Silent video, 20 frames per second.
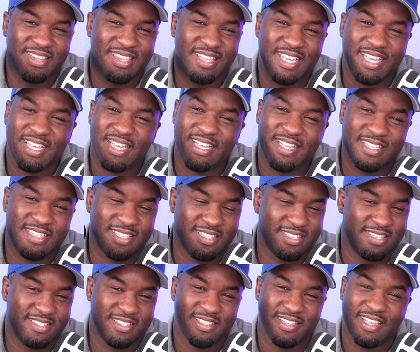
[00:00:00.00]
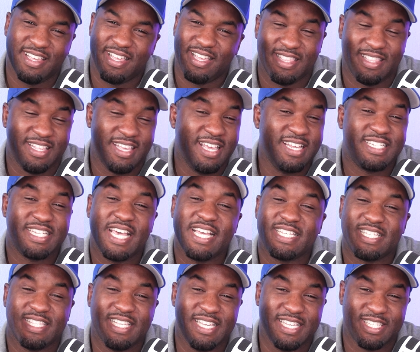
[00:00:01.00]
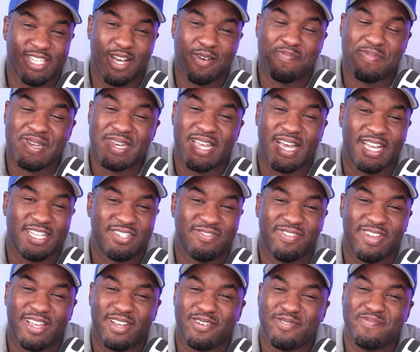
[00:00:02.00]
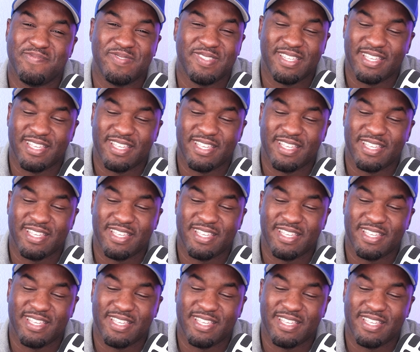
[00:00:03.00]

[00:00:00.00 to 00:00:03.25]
it takes these up a notch, fam.